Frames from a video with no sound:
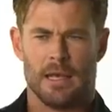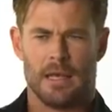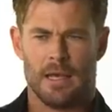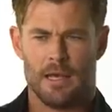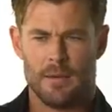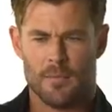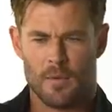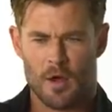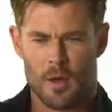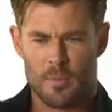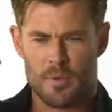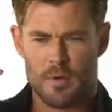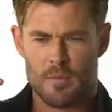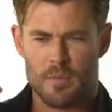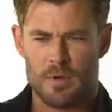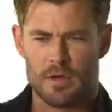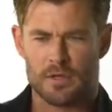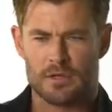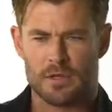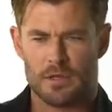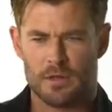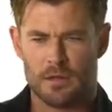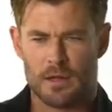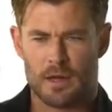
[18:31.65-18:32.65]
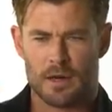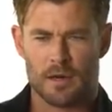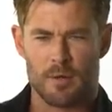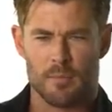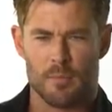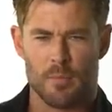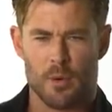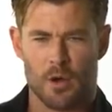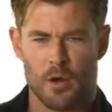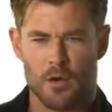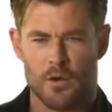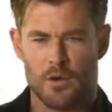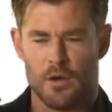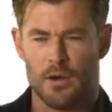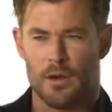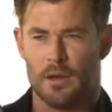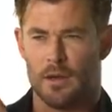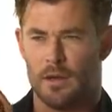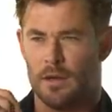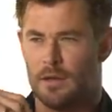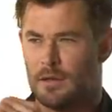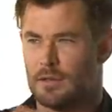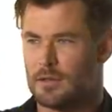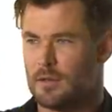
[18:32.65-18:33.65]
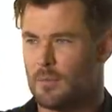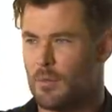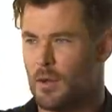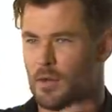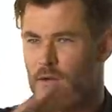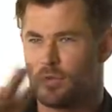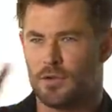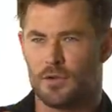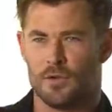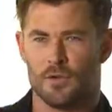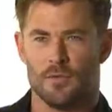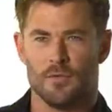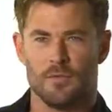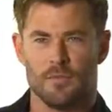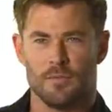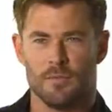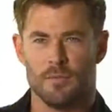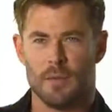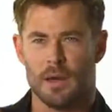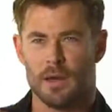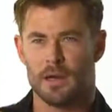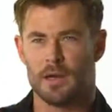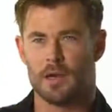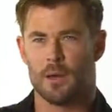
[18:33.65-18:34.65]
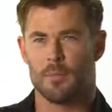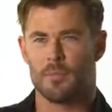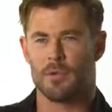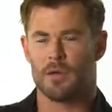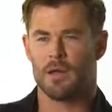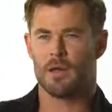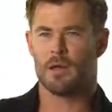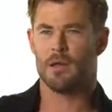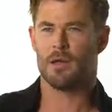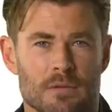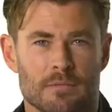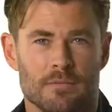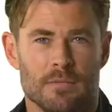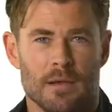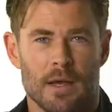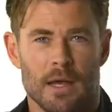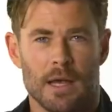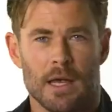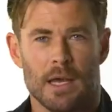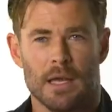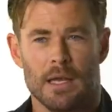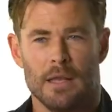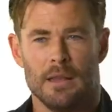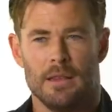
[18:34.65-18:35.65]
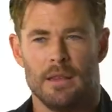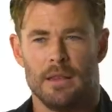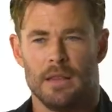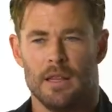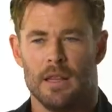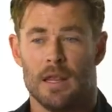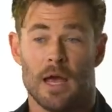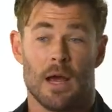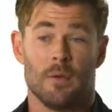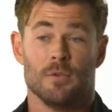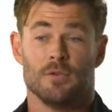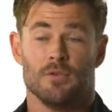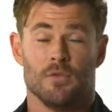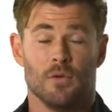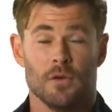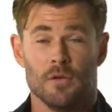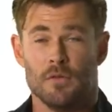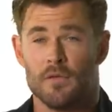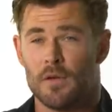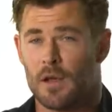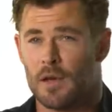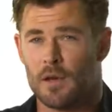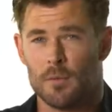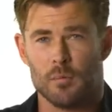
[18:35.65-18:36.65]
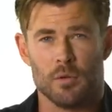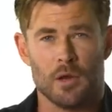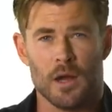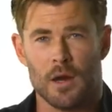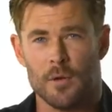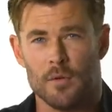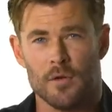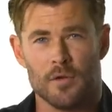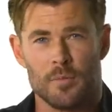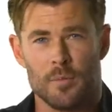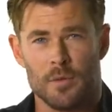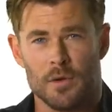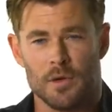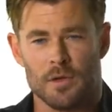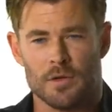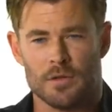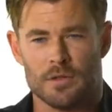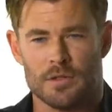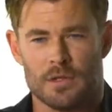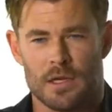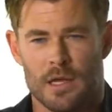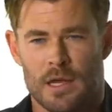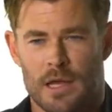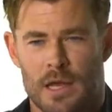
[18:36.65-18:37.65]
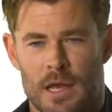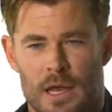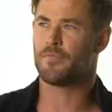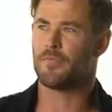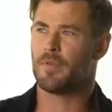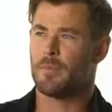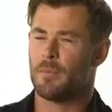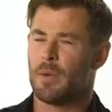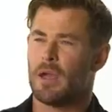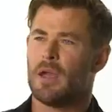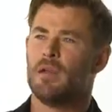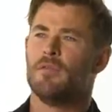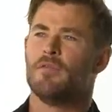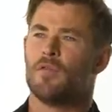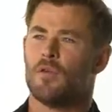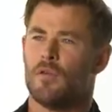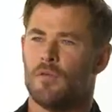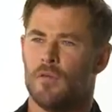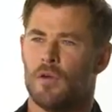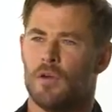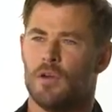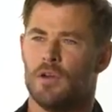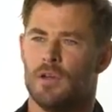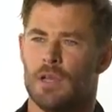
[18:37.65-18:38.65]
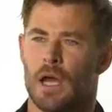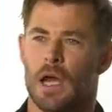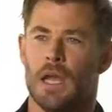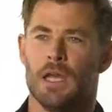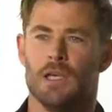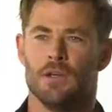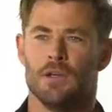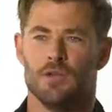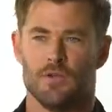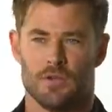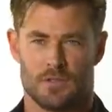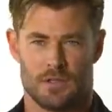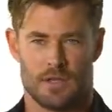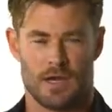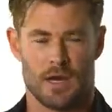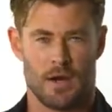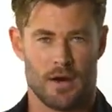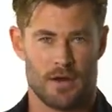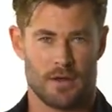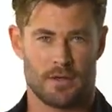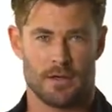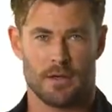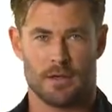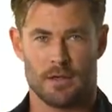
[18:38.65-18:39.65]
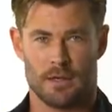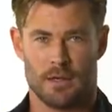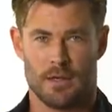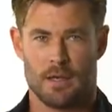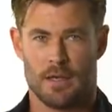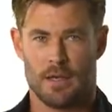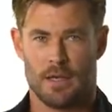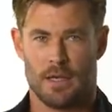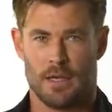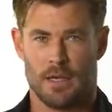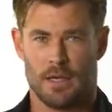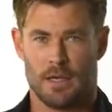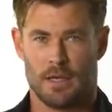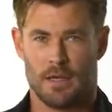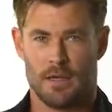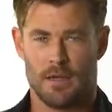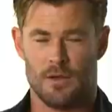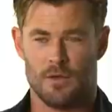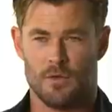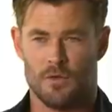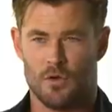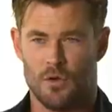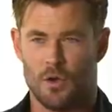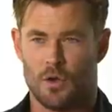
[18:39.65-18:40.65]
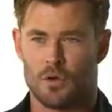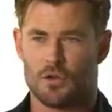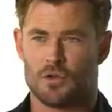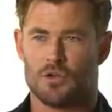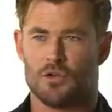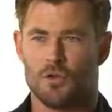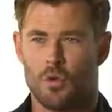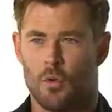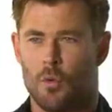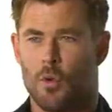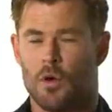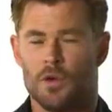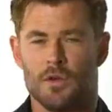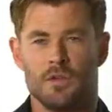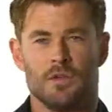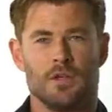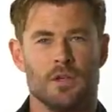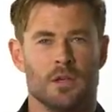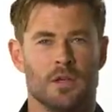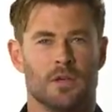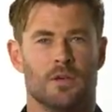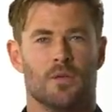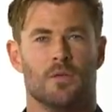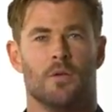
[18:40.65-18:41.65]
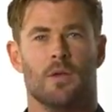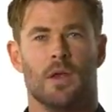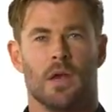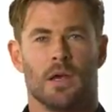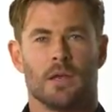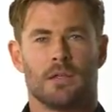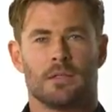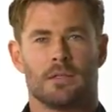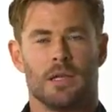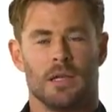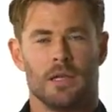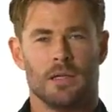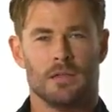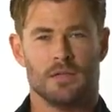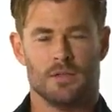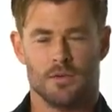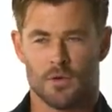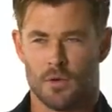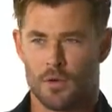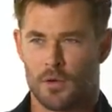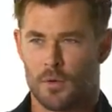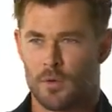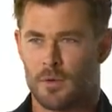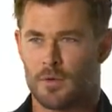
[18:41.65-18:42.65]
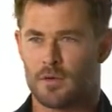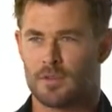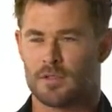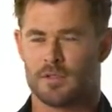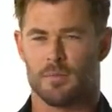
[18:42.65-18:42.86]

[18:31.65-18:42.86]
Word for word: he might be missing that component in his emotional makeup. And that was really fun to play with because it made for a very dangerous character you're not sure what he's going to do next, and he's doing it with a